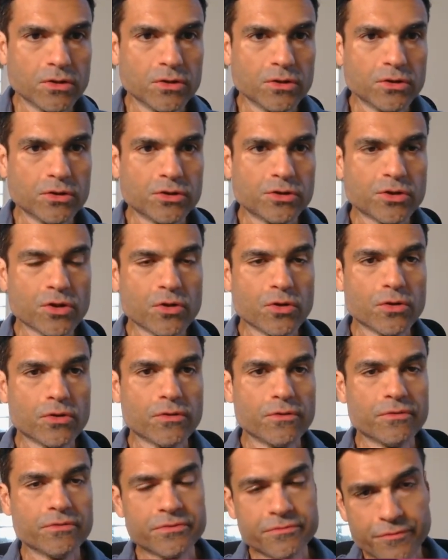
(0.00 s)

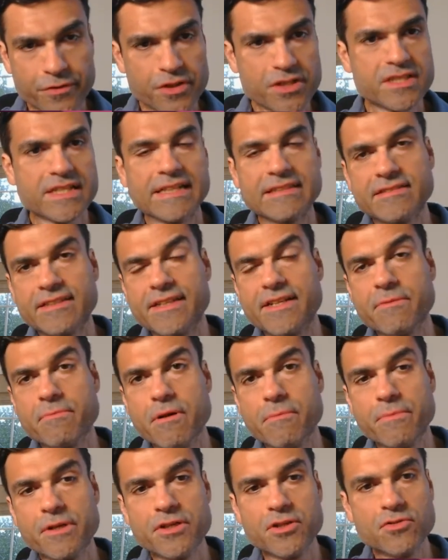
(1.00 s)
So first I say,
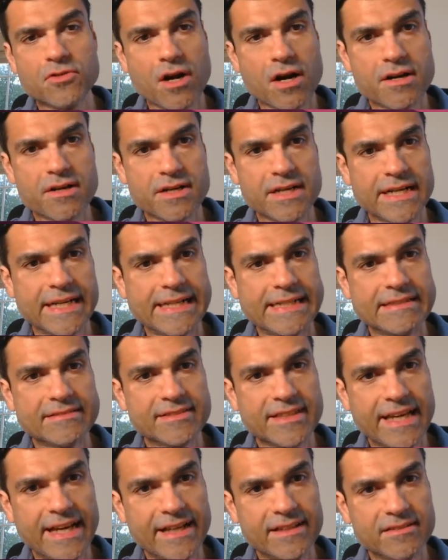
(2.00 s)
remember, do not run any
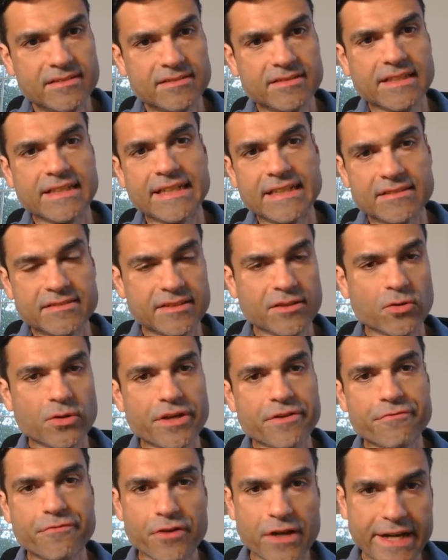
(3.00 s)
scans. Then I say, okay,
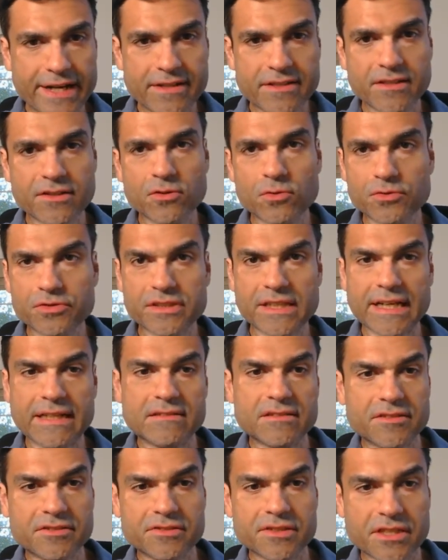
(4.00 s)
forget the no scan
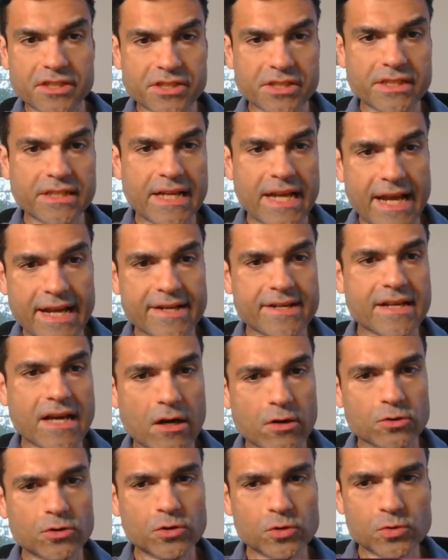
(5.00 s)
instruction and
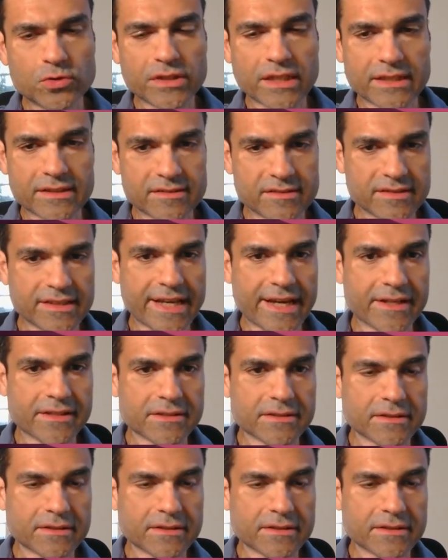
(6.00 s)
now do run a scan.